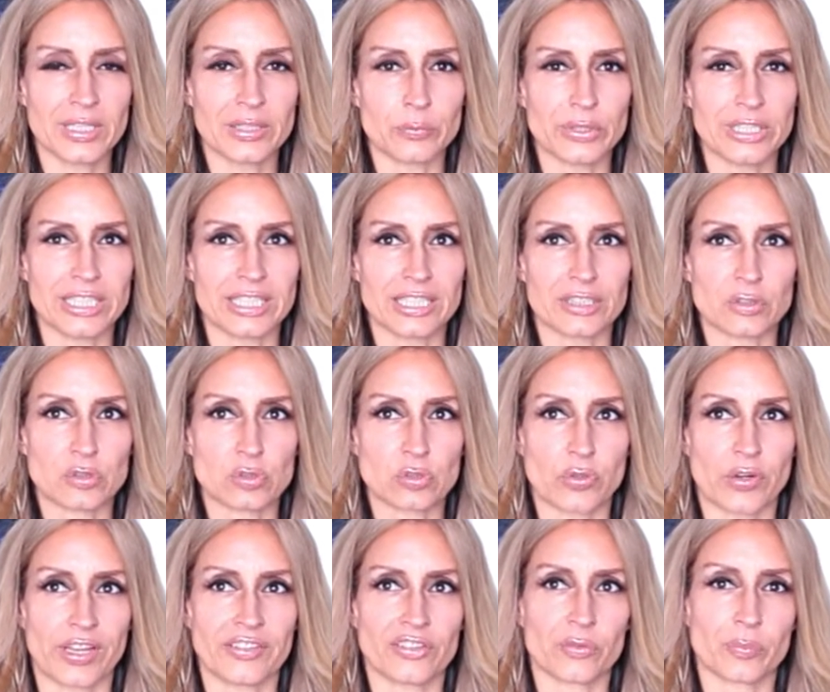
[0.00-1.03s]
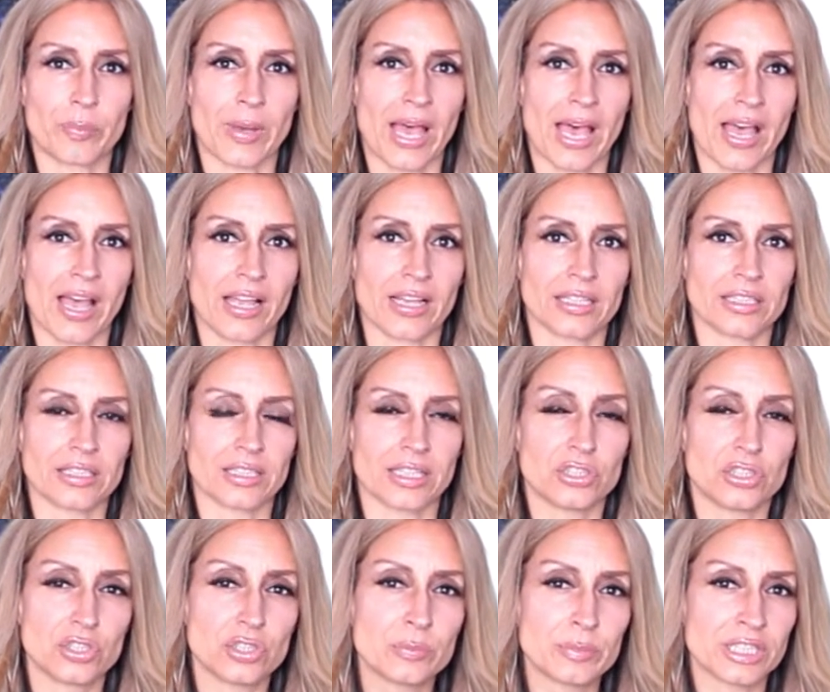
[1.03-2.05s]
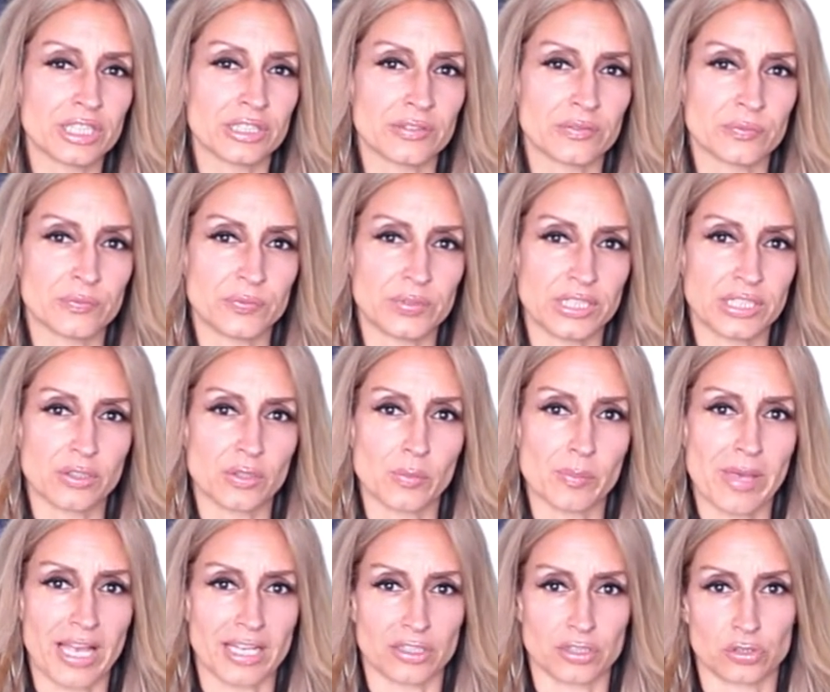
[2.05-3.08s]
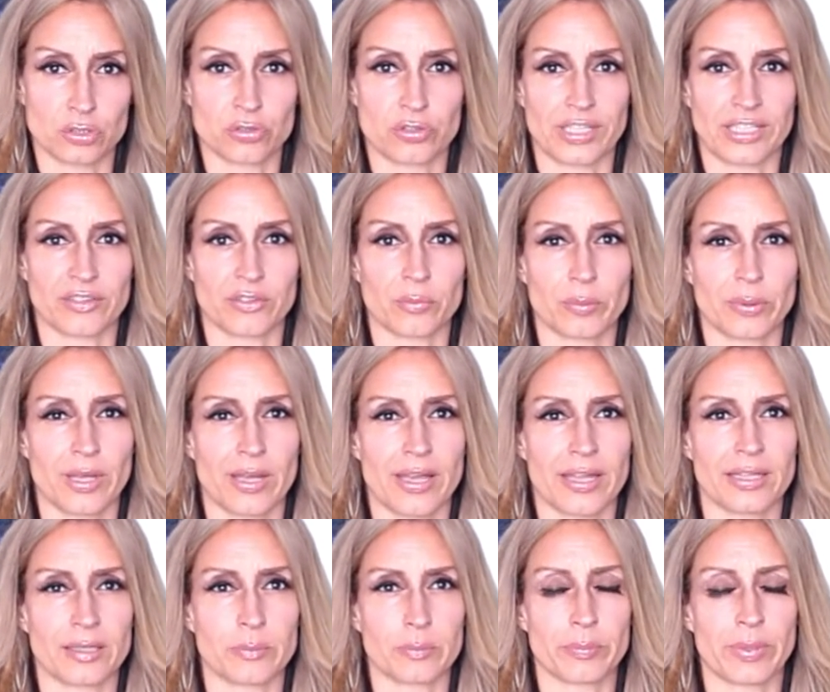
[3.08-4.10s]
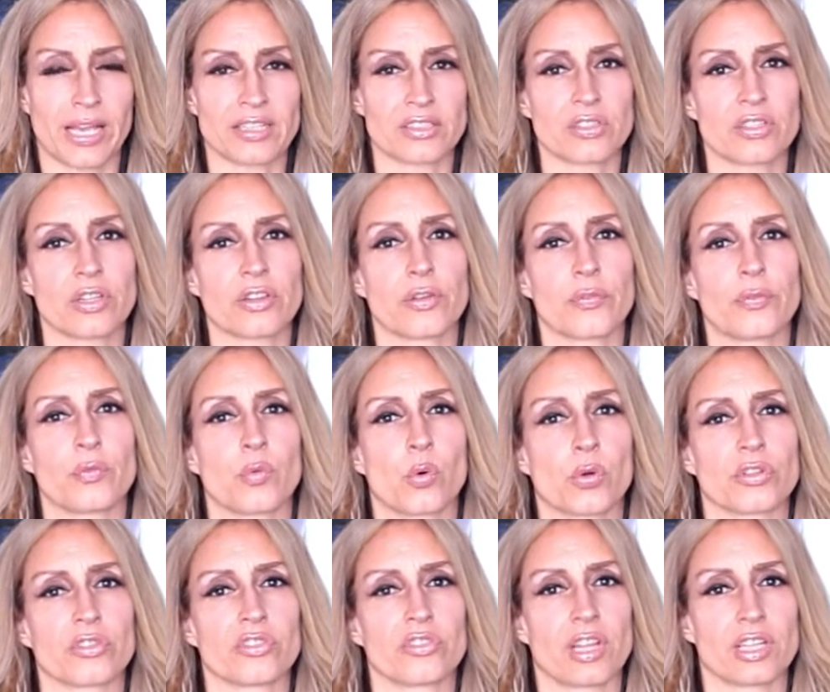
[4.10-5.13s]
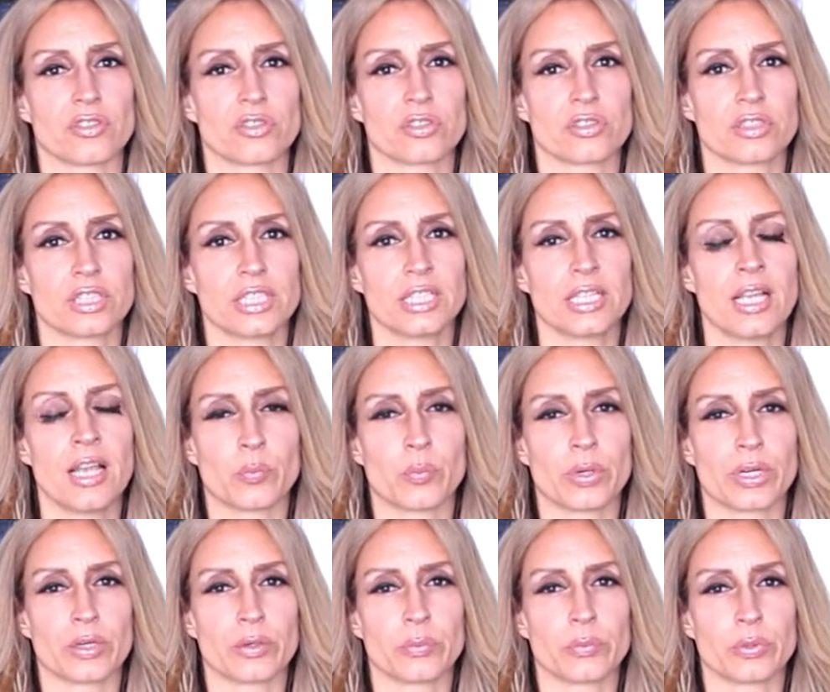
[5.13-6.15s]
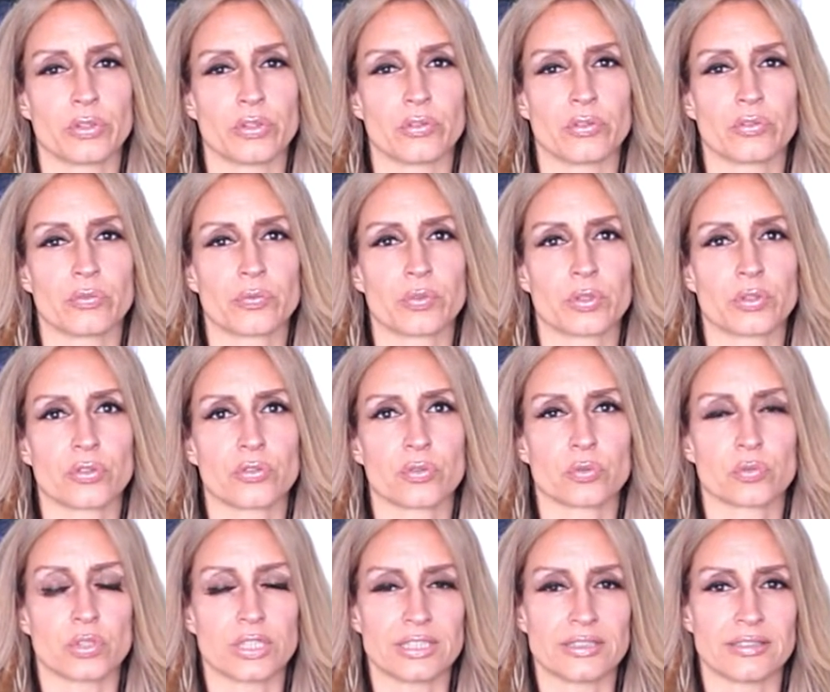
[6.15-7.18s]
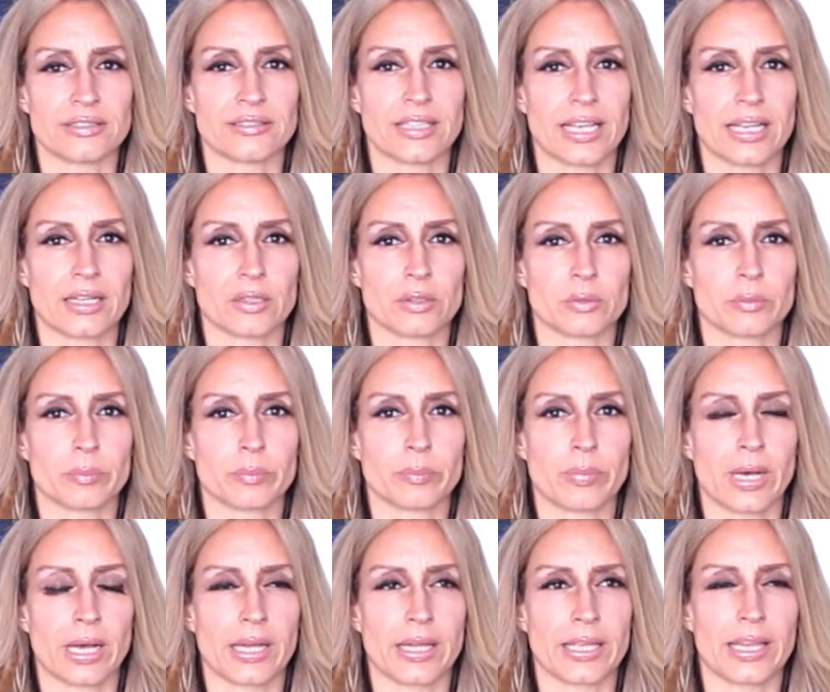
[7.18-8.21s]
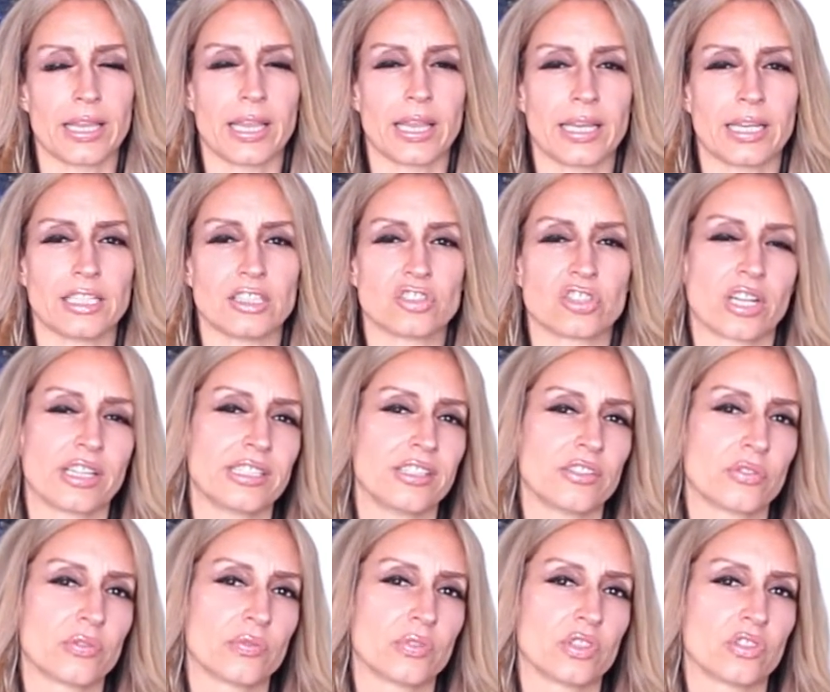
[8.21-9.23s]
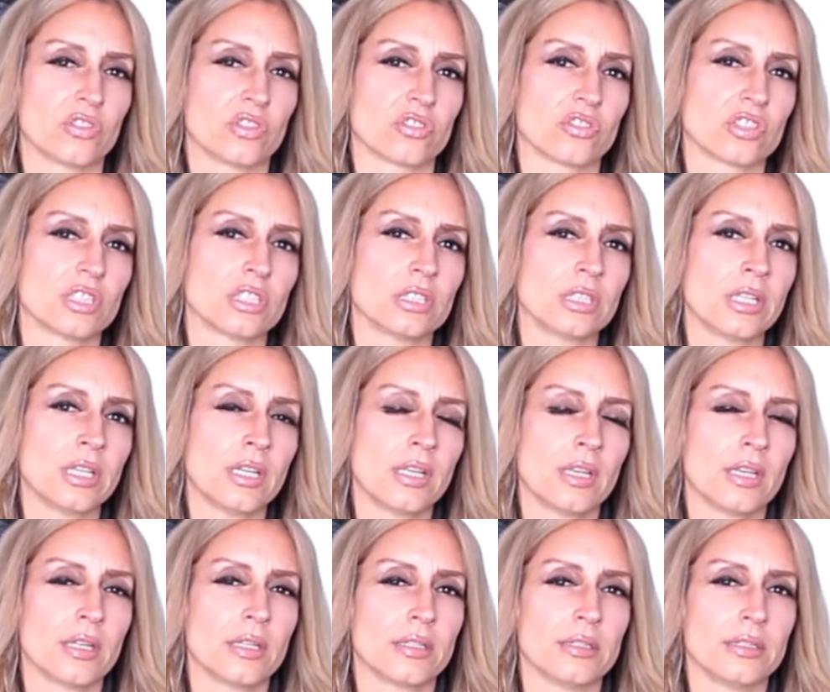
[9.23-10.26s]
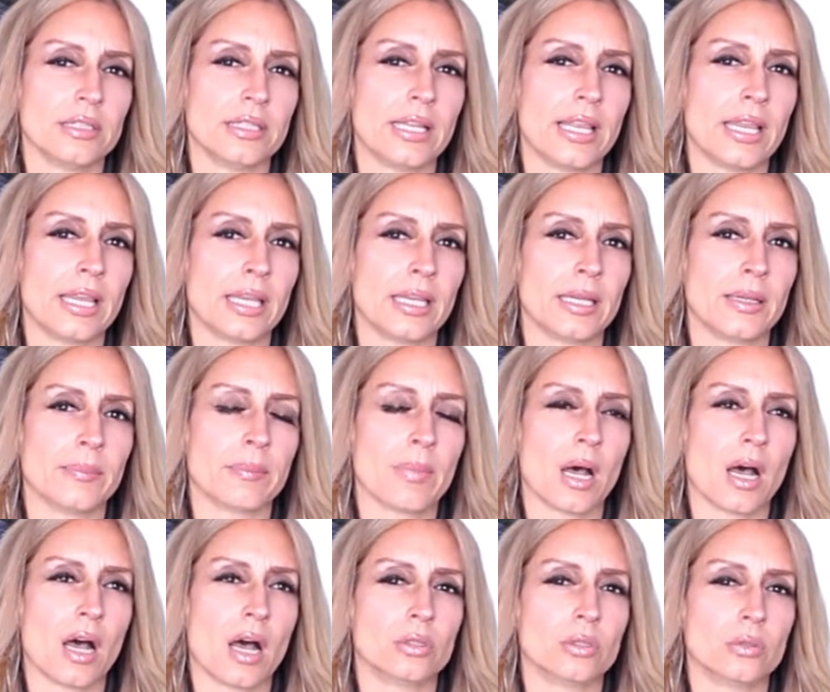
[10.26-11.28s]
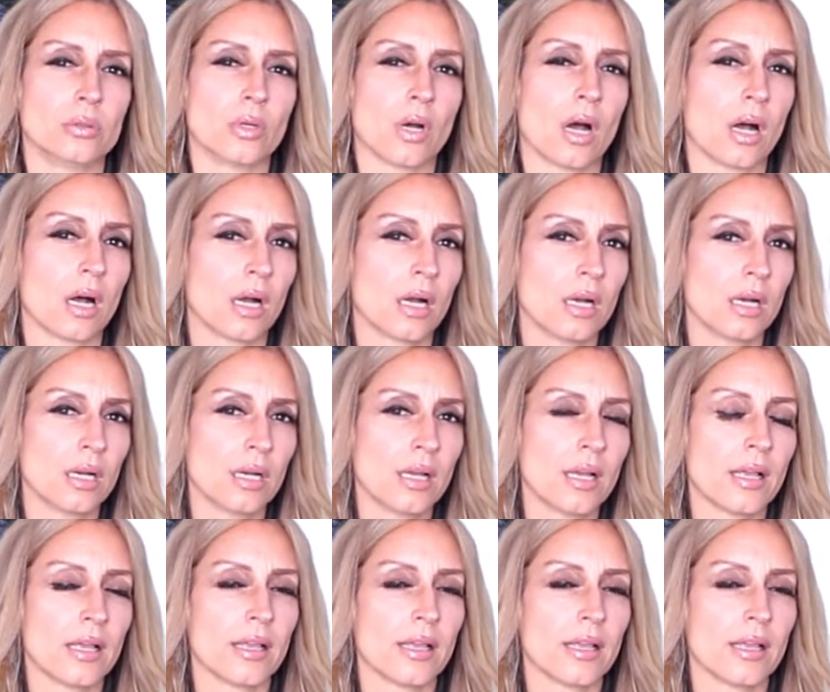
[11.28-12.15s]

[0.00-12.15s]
We can trace back human fecal matter transplant back to the 4th century, where it was first written down by a Chinese physician named Gu Heng.